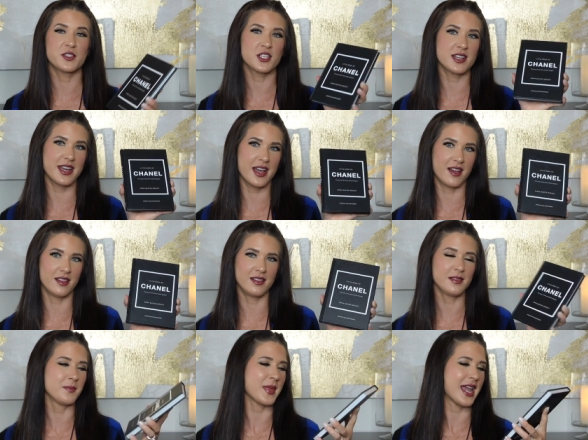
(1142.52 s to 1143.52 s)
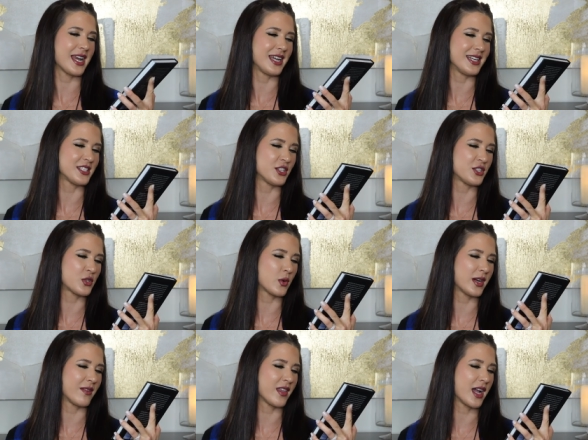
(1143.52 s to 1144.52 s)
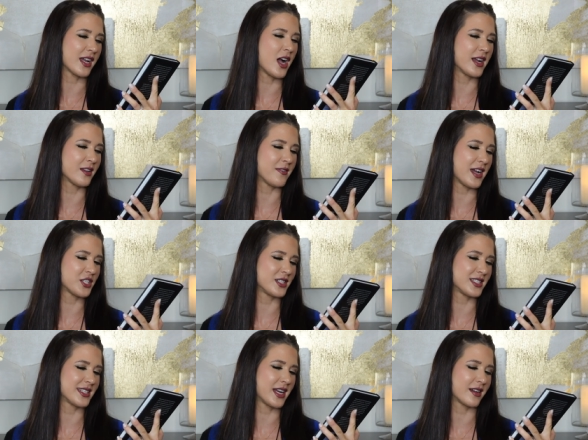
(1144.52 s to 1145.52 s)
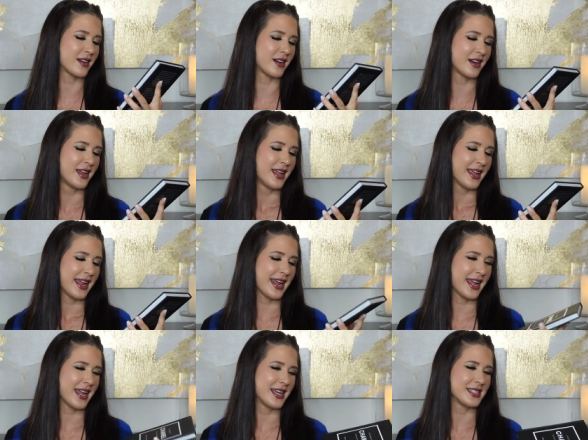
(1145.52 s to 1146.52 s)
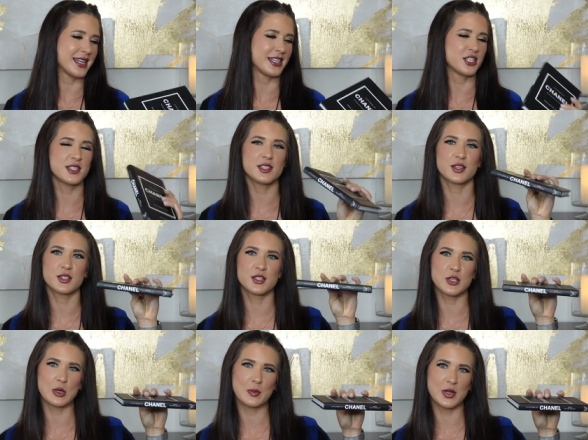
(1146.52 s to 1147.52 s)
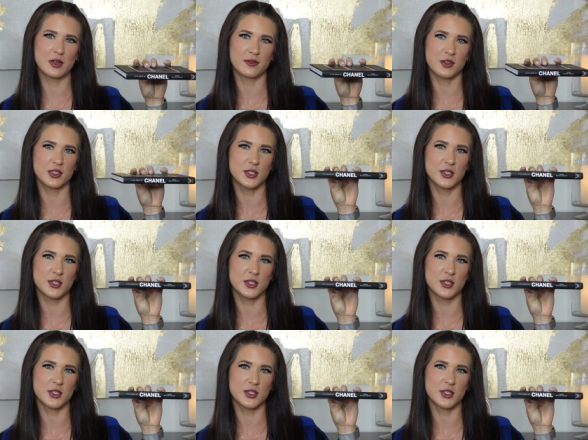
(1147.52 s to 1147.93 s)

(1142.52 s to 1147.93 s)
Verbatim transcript: Chanel, and it is a story of the iconic fashion designer, and it just looks so beautiful.